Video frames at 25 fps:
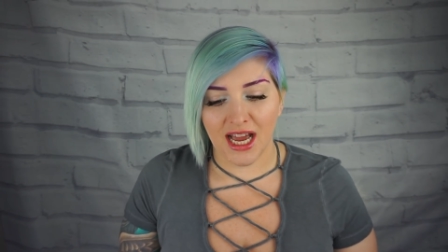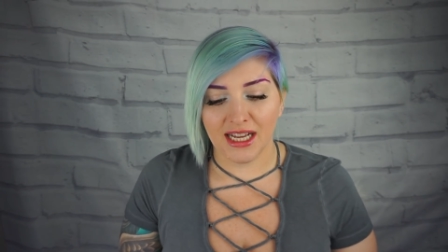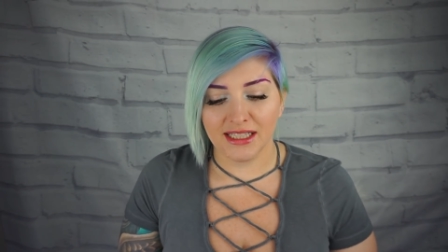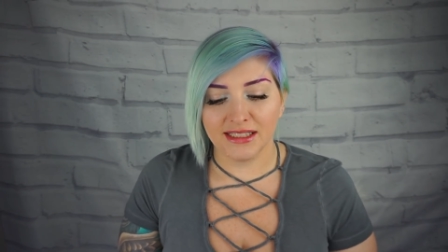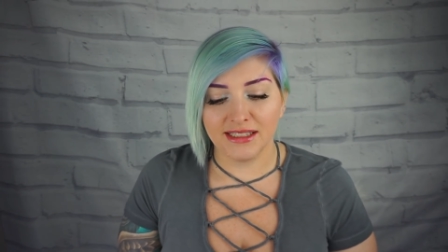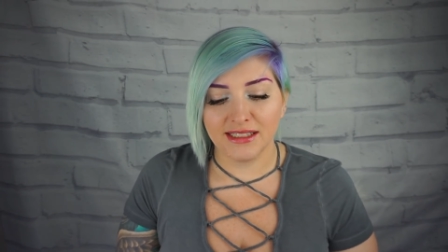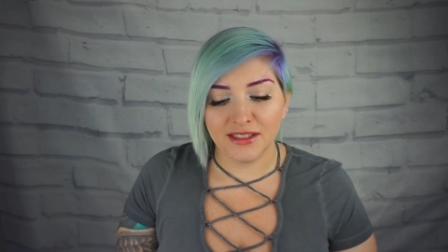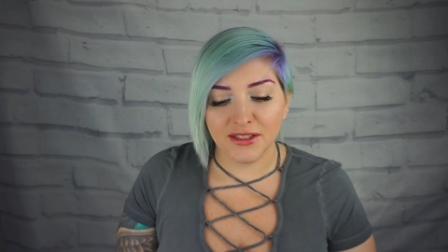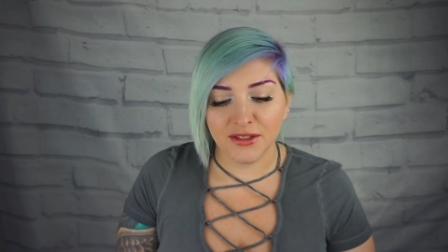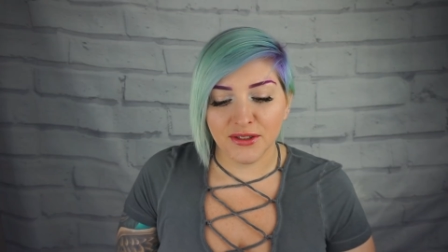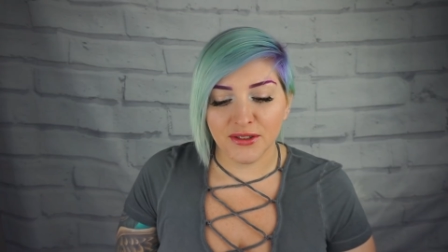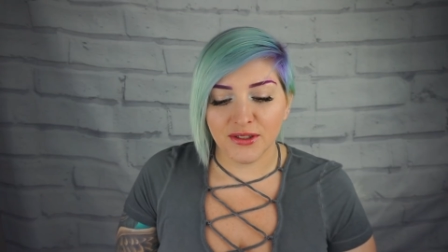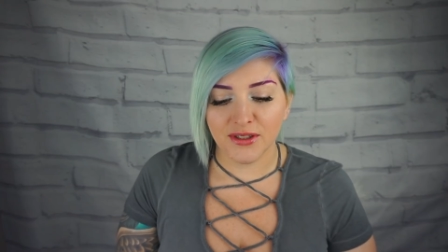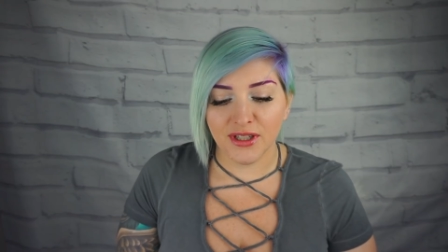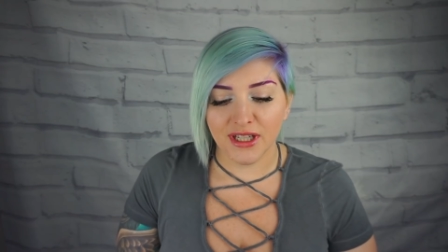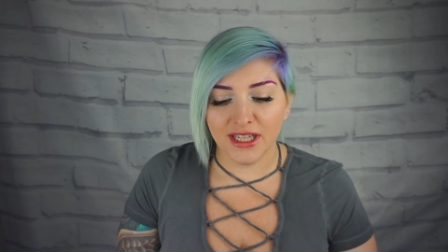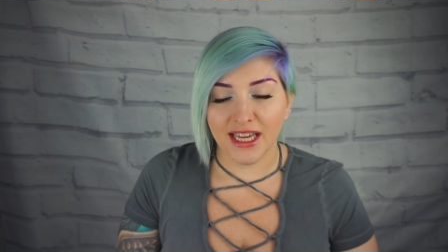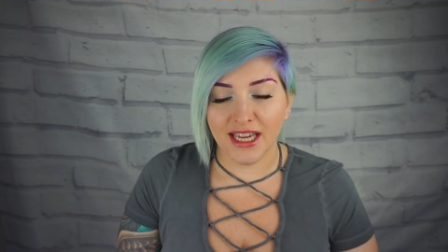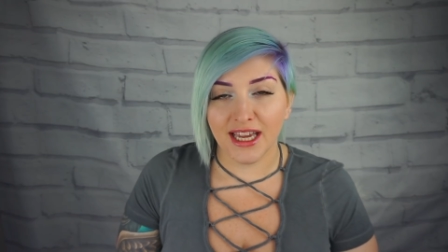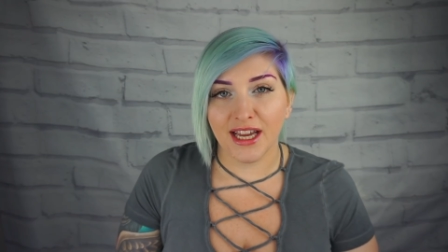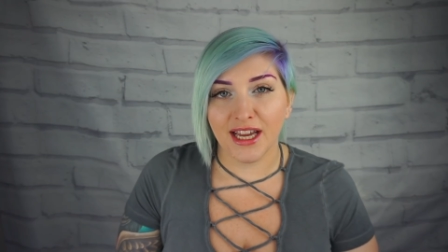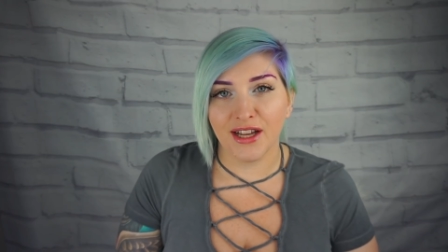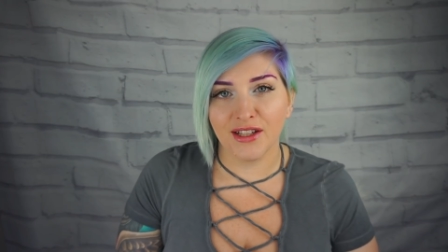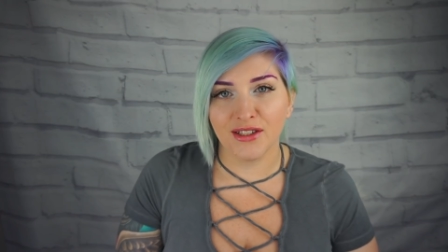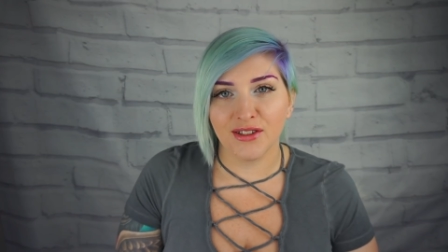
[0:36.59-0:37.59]
I still
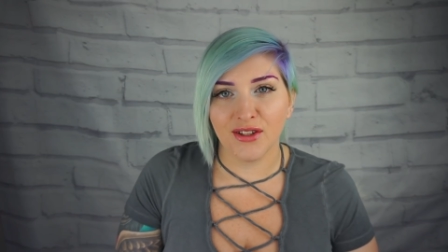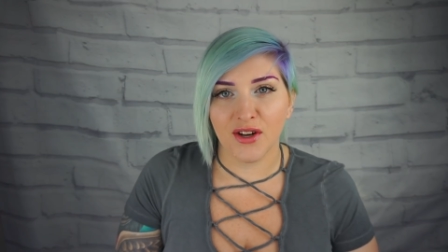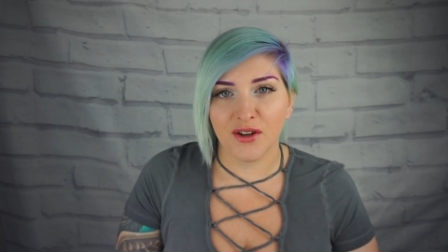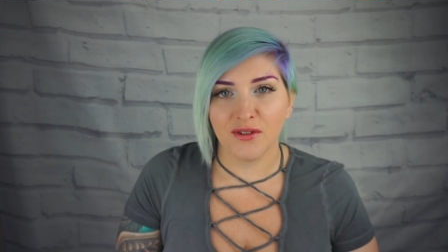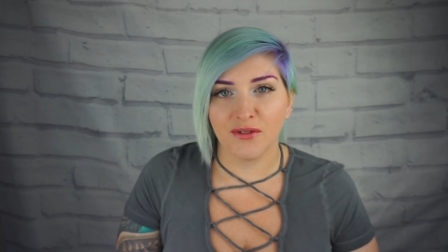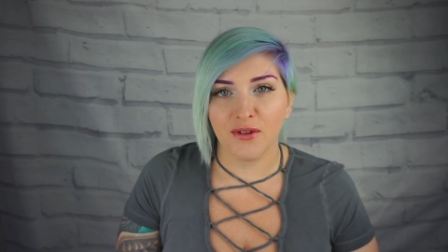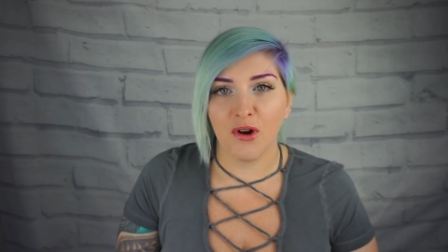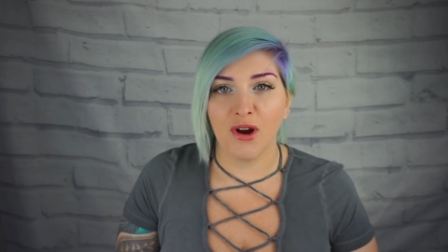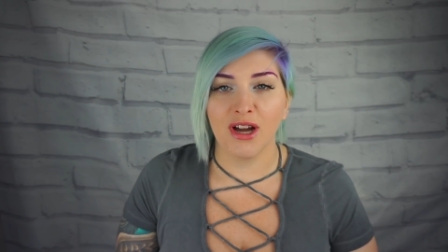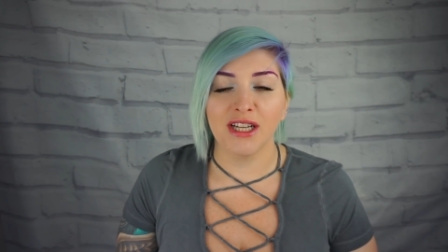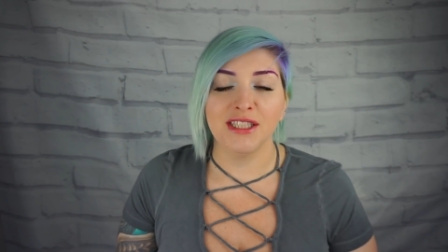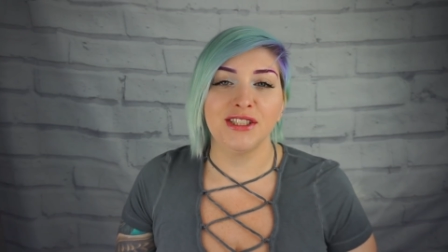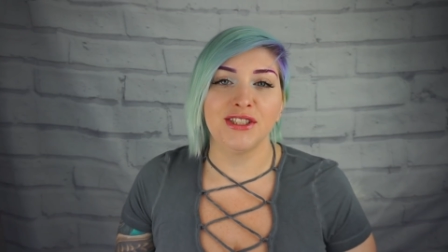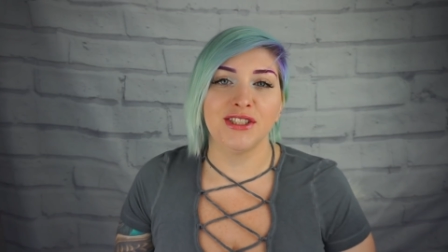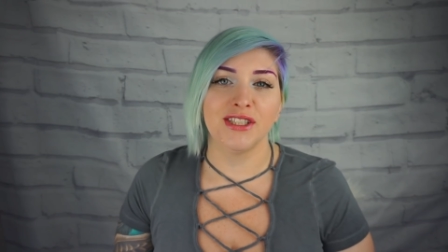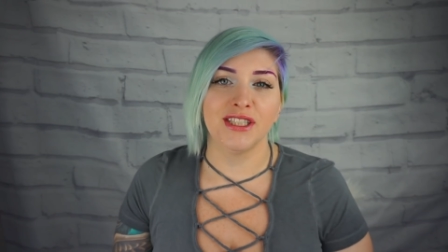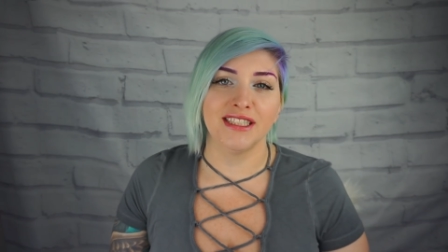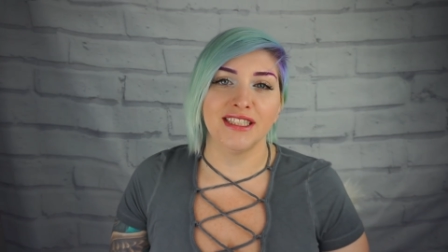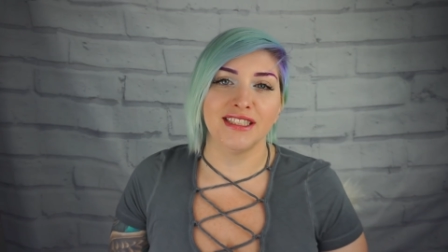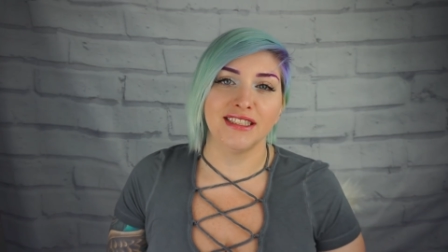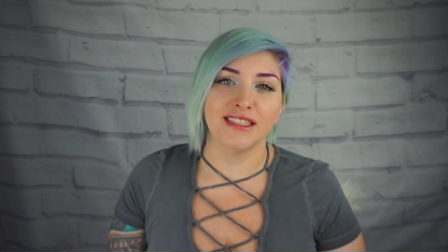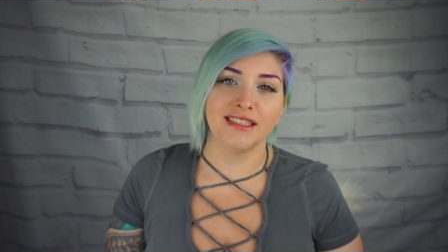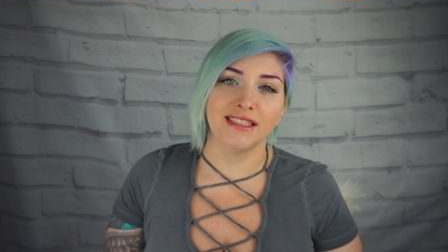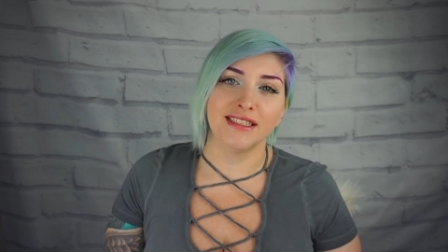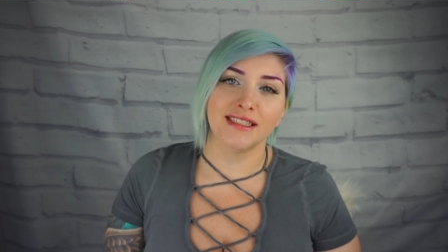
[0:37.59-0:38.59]
get a lot of
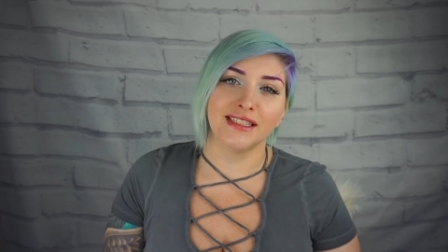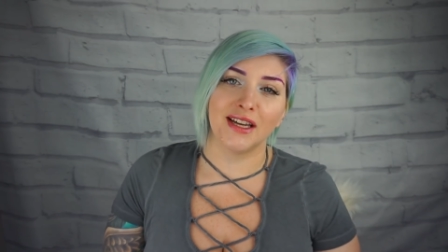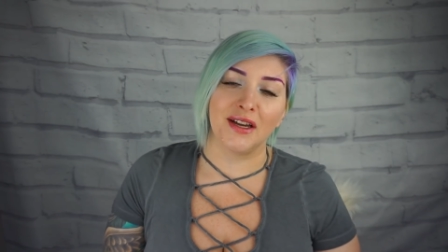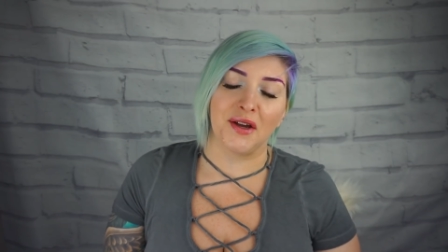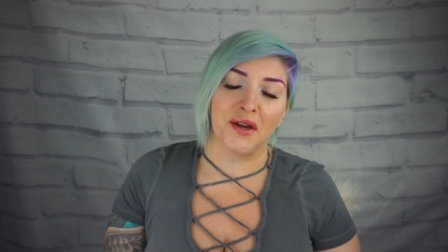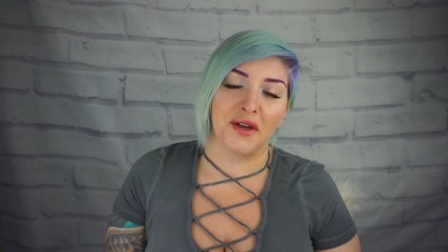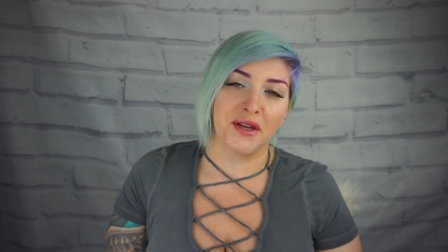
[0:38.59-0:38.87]
questions